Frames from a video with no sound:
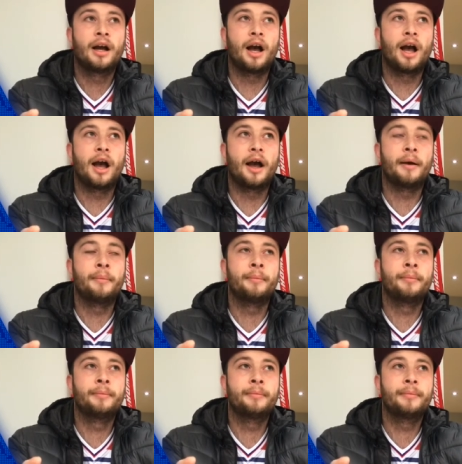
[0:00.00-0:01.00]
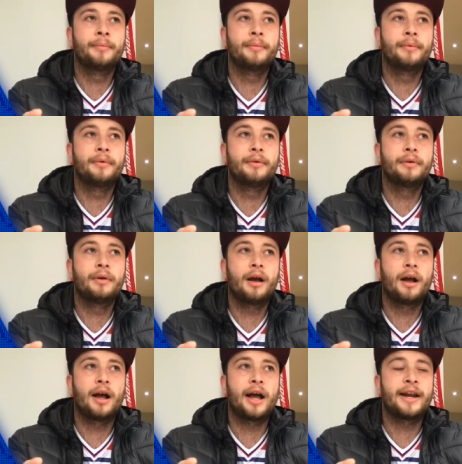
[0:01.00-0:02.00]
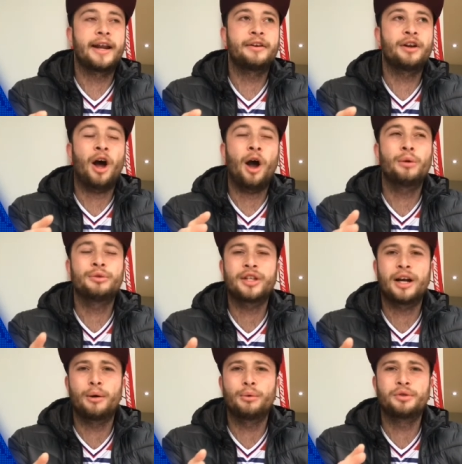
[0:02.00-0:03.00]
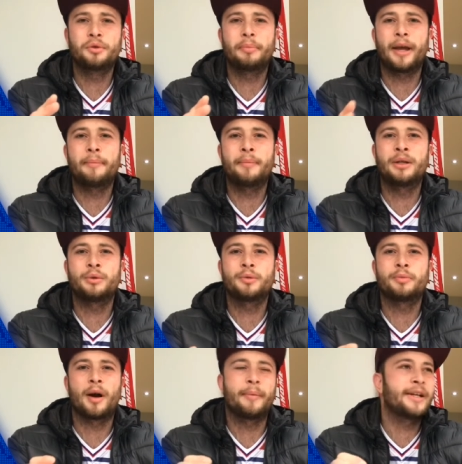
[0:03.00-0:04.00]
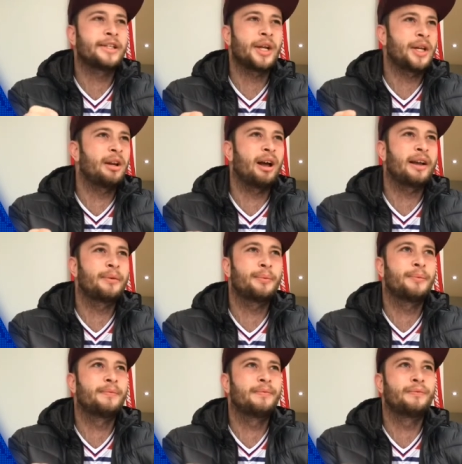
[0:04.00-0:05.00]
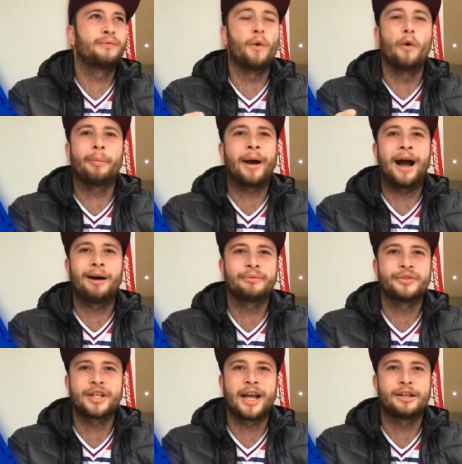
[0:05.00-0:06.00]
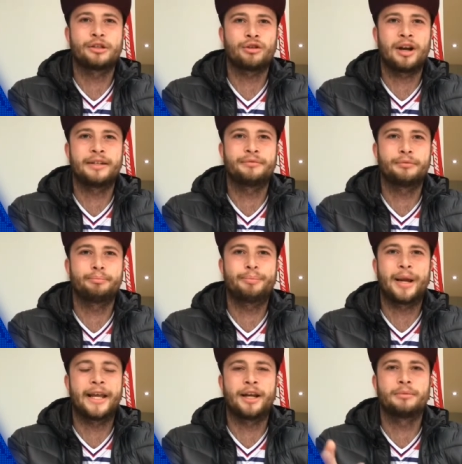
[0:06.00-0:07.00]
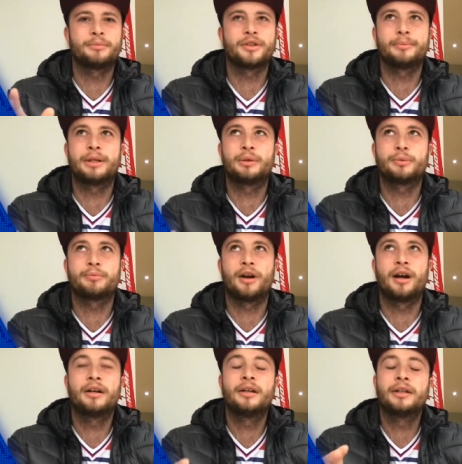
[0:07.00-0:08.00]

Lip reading: And then the hotels will be at Middlesbrough, but it's only like £4 to get a train from Billingham to Middlesbrough.